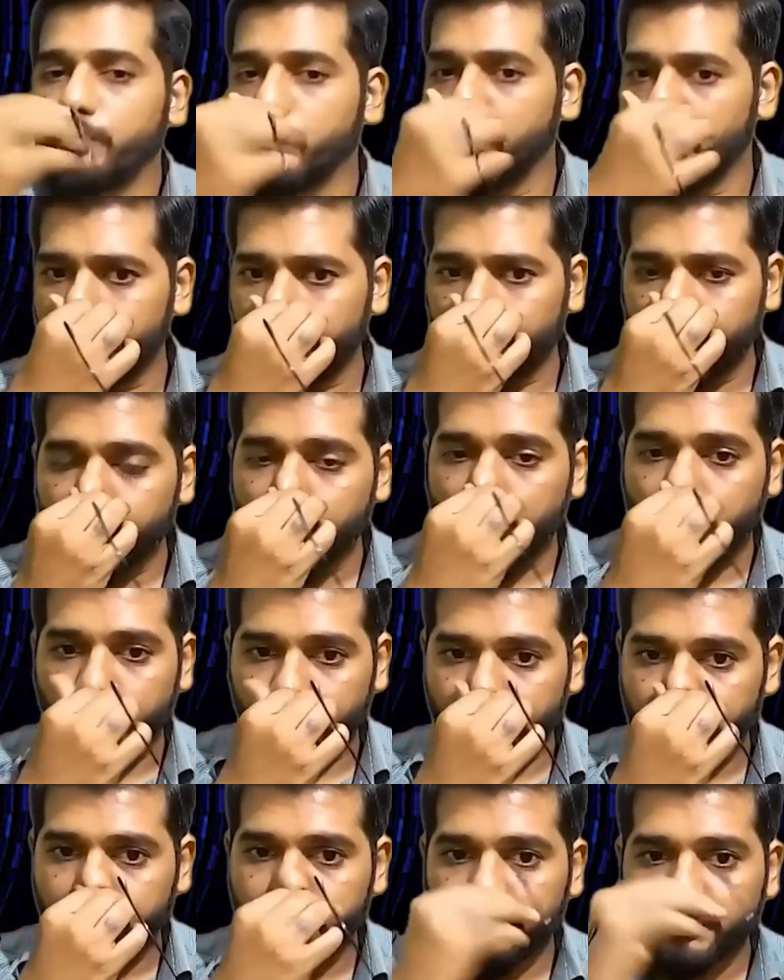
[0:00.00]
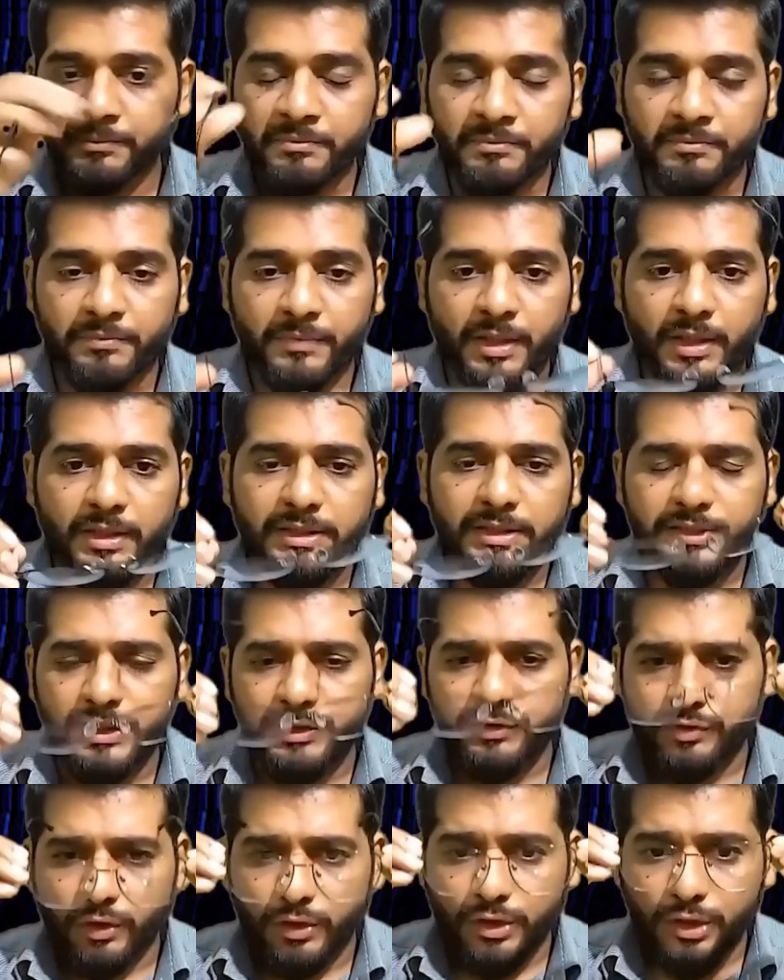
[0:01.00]
What to do now?
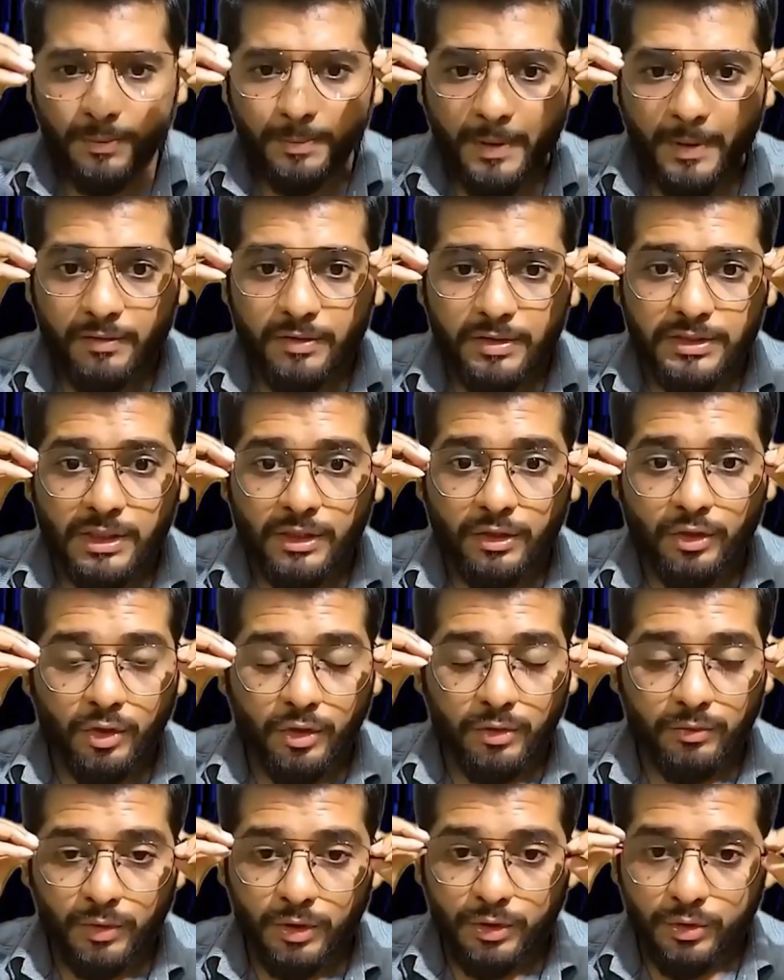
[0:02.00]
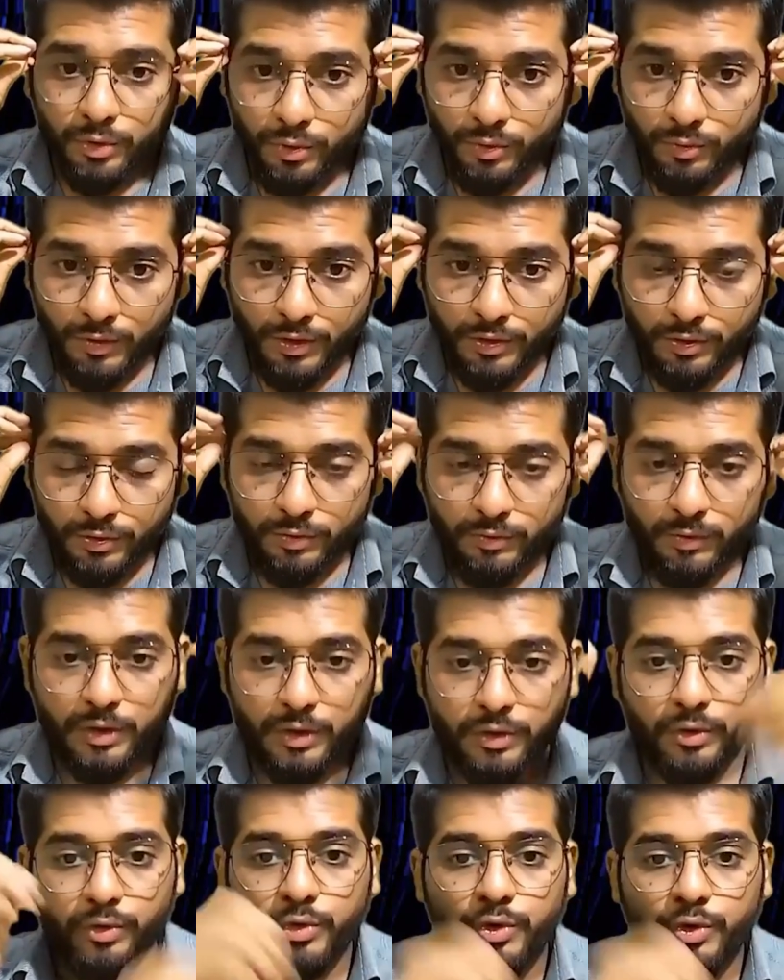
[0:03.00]
Since all your powers are gone, what to do? What to do?
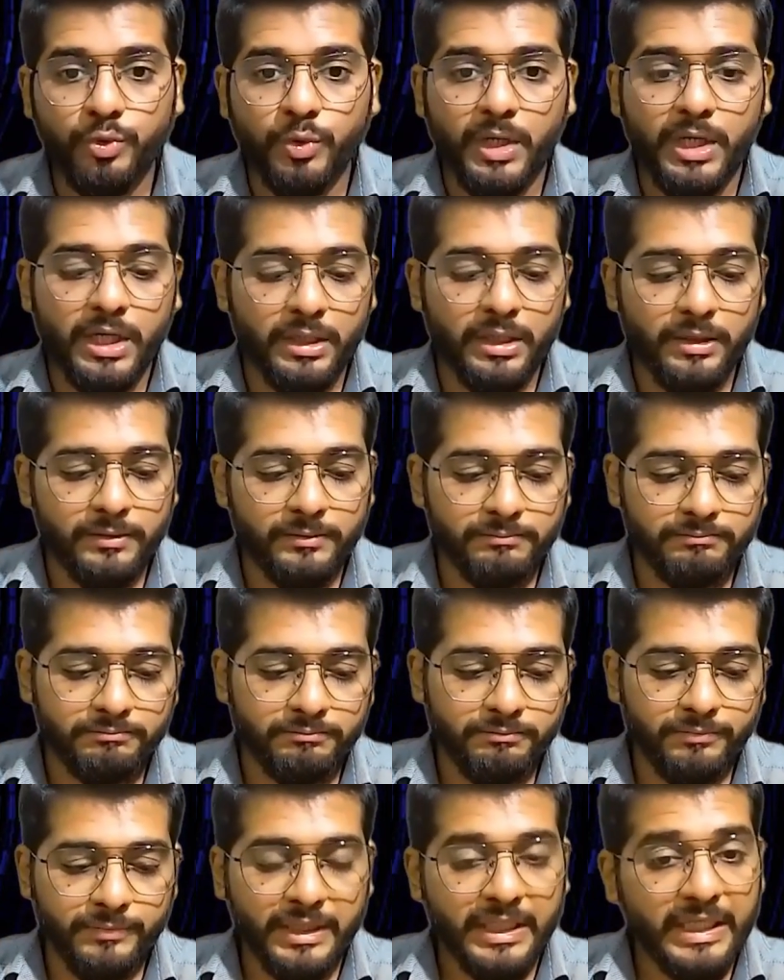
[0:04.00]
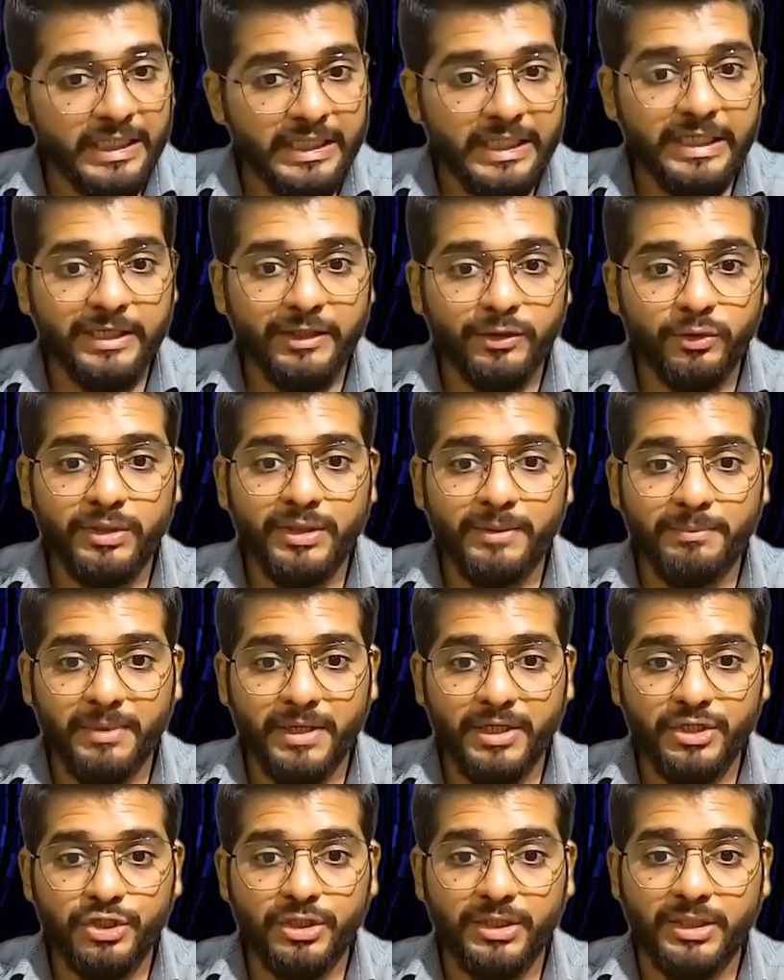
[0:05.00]
What to do? You are getting into
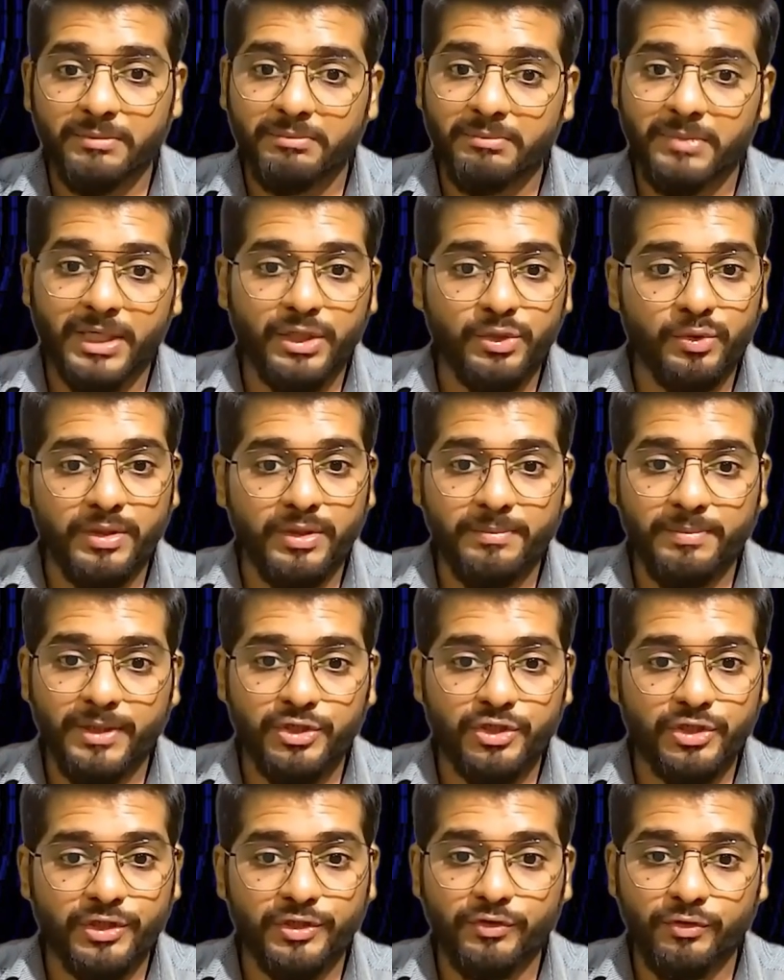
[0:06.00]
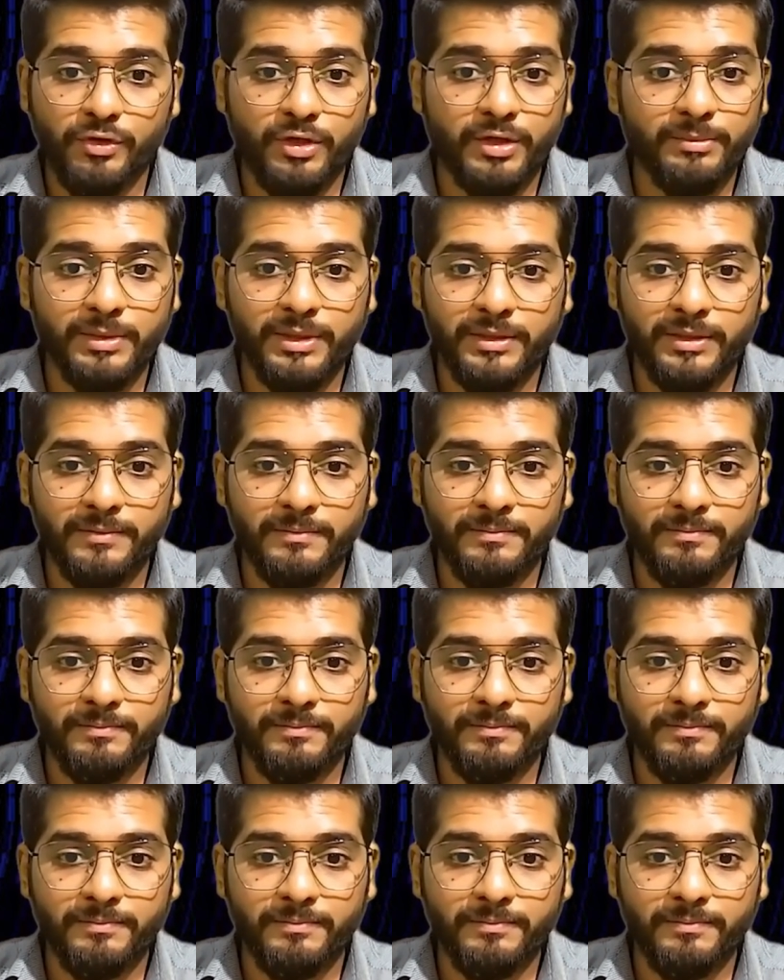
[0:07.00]
depression, and mind you, depression is horrible.